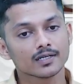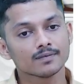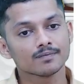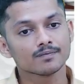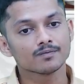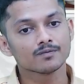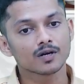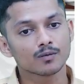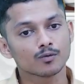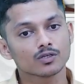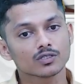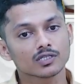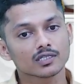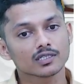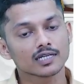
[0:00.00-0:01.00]
one more
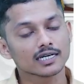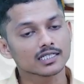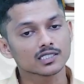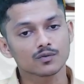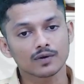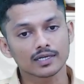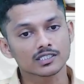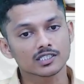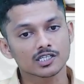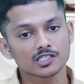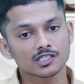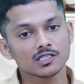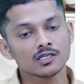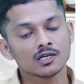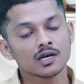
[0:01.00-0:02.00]
thing, that is a one
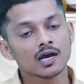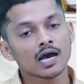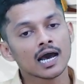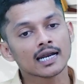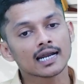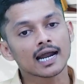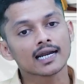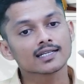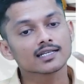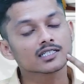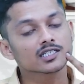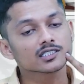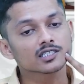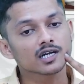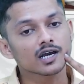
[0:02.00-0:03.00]
session, and another
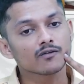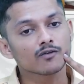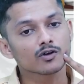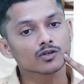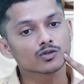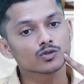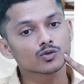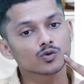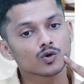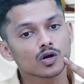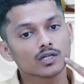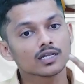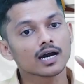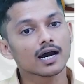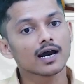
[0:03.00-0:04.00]
session I want to do on
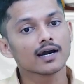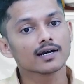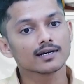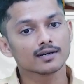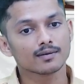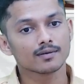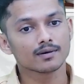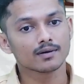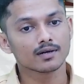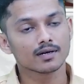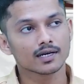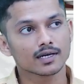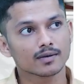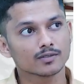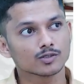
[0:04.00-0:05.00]

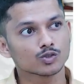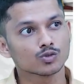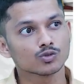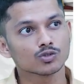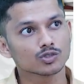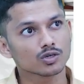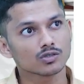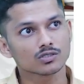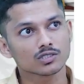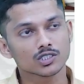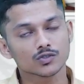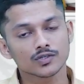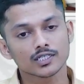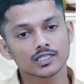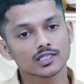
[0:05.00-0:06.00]
the June
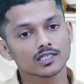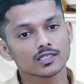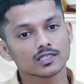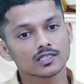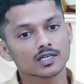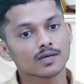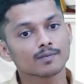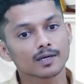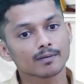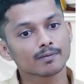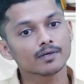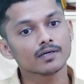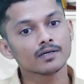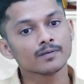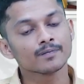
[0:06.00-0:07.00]
2023
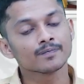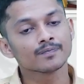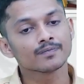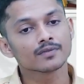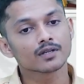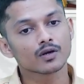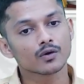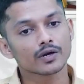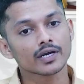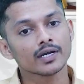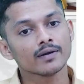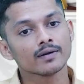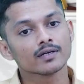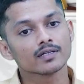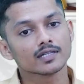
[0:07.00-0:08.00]
paper. Okay,
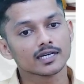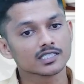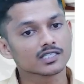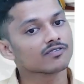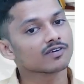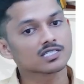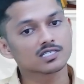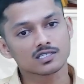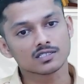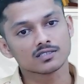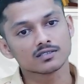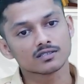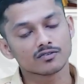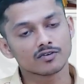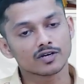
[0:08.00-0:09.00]
that is the first
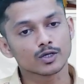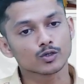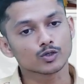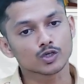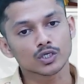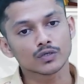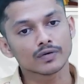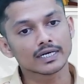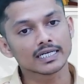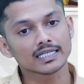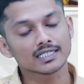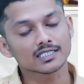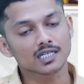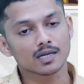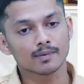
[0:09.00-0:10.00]
where 2023
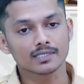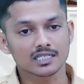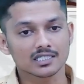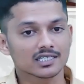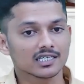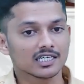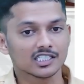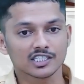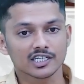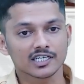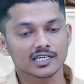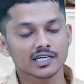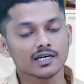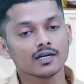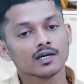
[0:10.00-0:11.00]
syllabus is
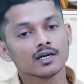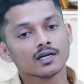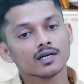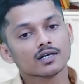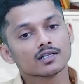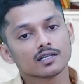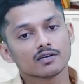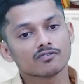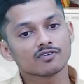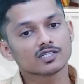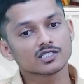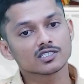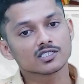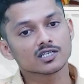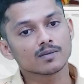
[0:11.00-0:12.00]
initiated, that first
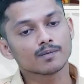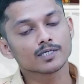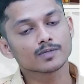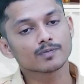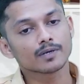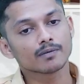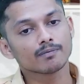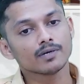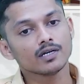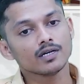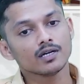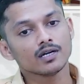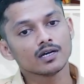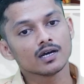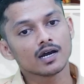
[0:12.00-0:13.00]
syllabus paper.
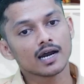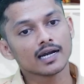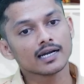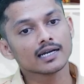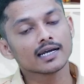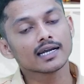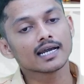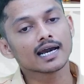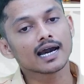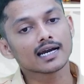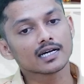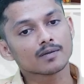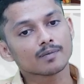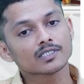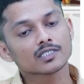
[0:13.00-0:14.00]
and any
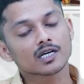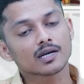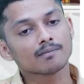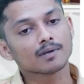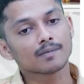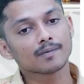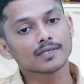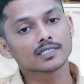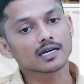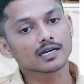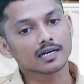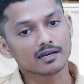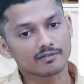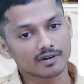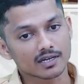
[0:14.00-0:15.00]
RTPs or MTPs are
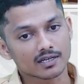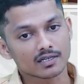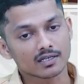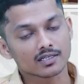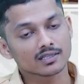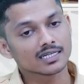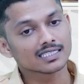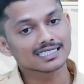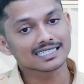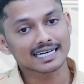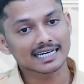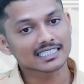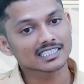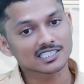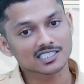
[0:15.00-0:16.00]
given. That is
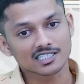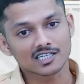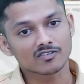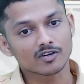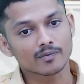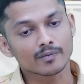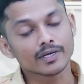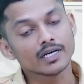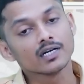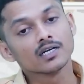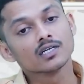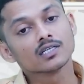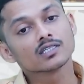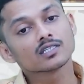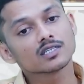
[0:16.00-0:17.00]
second session it will be.
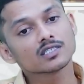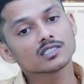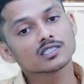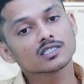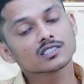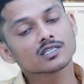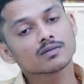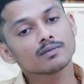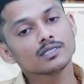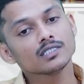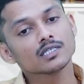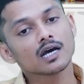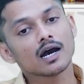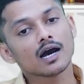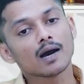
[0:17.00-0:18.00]
Third session means
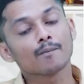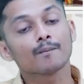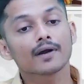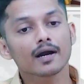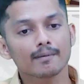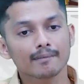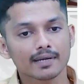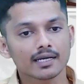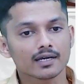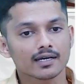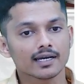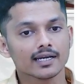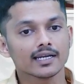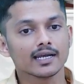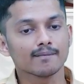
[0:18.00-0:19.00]
upcoming
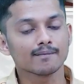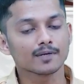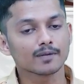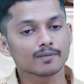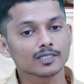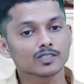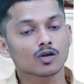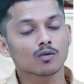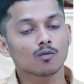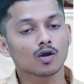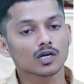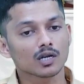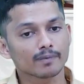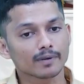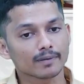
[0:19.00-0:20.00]
any MTPs or model
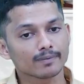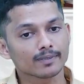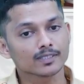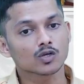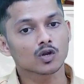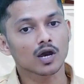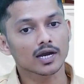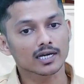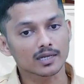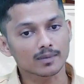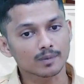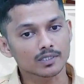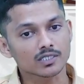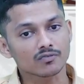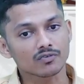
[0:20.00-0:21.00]
papers or
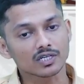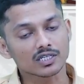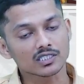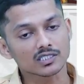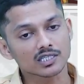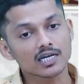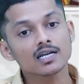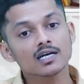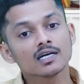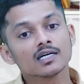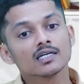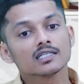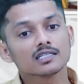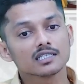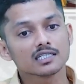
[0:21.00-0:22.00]
RTPs if it is there.
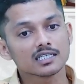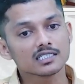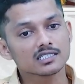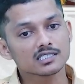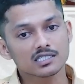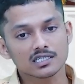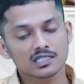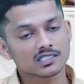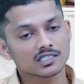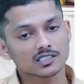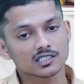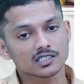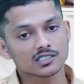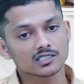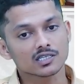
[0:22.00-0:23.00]
These 3
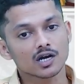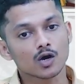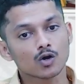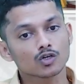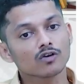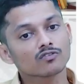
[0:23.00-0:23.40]
sessions. Out of